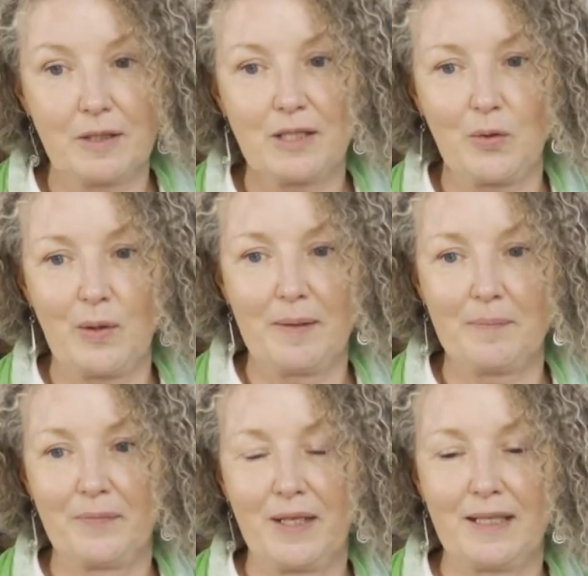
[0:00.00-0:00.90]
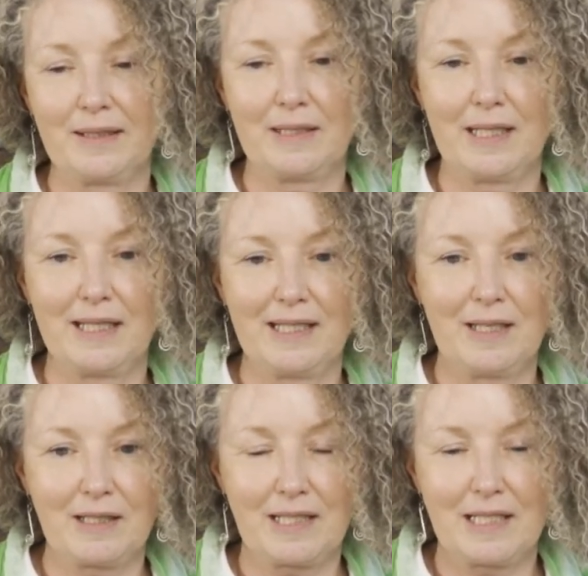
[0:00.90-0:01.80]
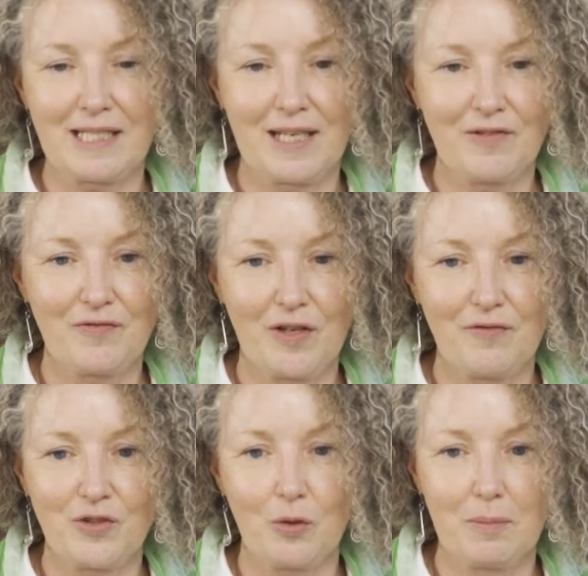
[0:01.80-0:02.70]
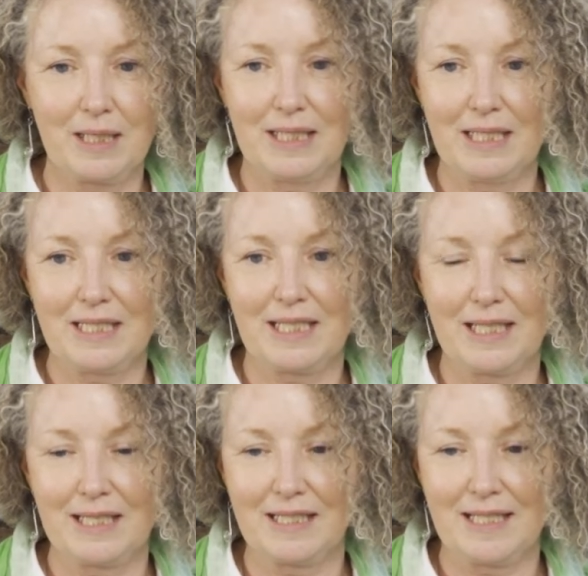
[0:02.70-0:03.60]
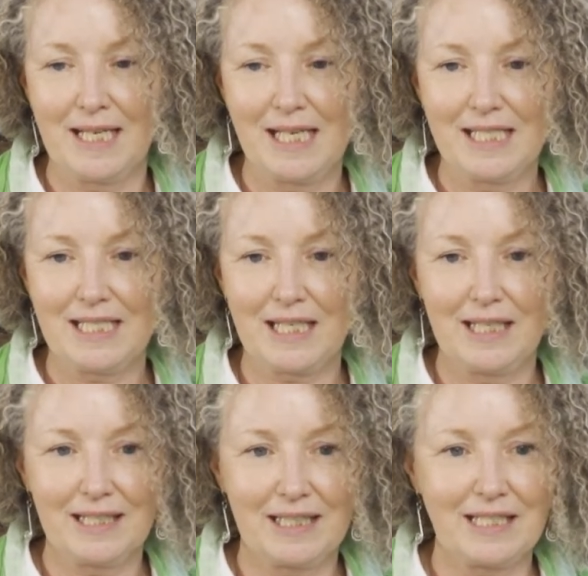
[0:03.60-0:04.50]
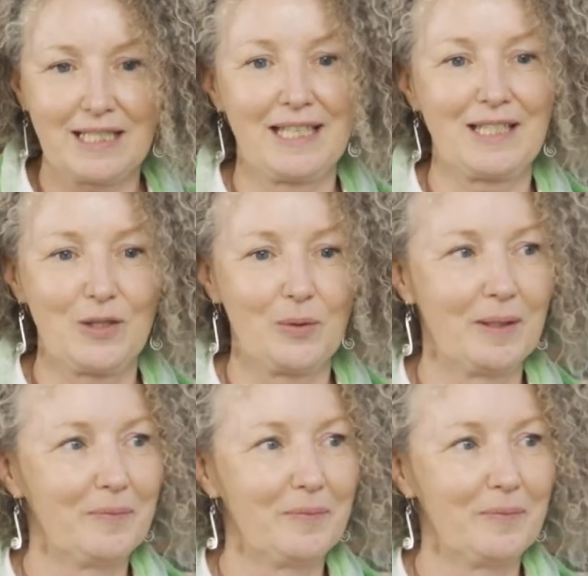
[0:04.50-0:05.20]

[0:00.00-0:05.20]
So and because I say I've done my knees skiing and things like that. So